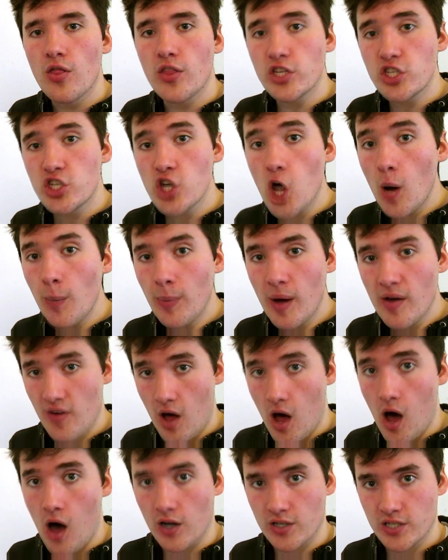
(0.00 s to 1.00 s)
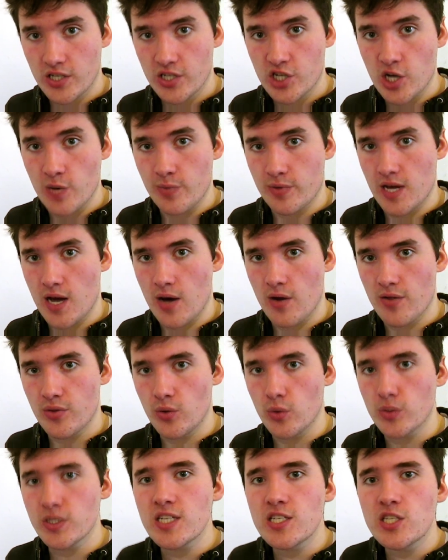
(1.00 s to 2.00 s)
The job of art, Schopenhauer
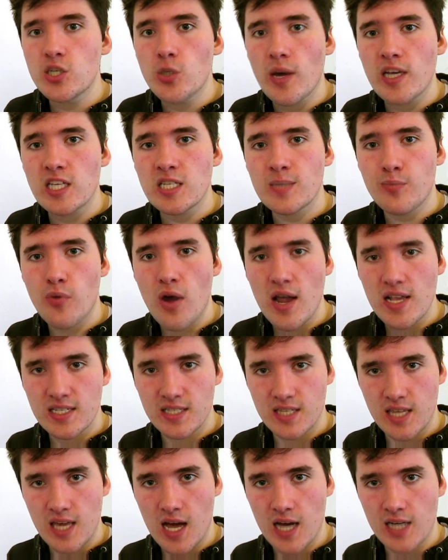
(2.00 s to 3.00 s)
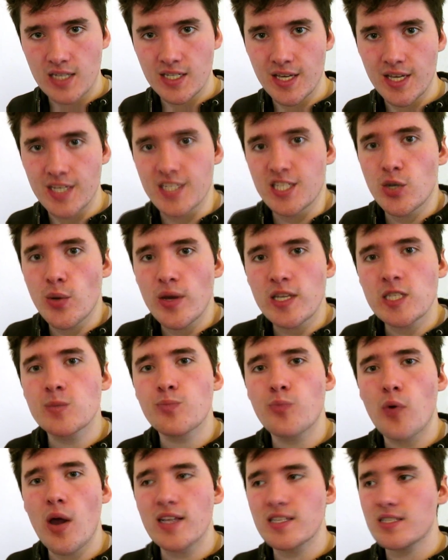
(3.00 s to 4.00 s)
thought, is to express the ideas, to
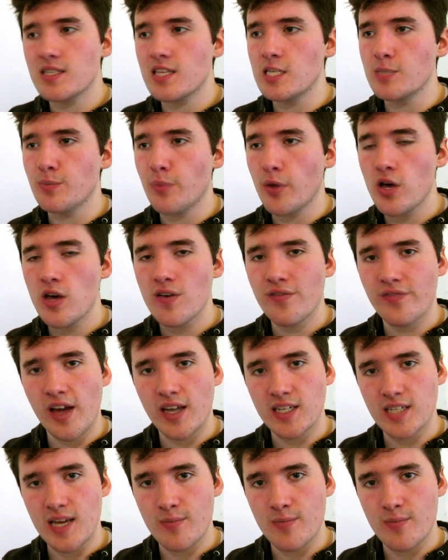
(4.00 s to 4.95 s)
express these perfect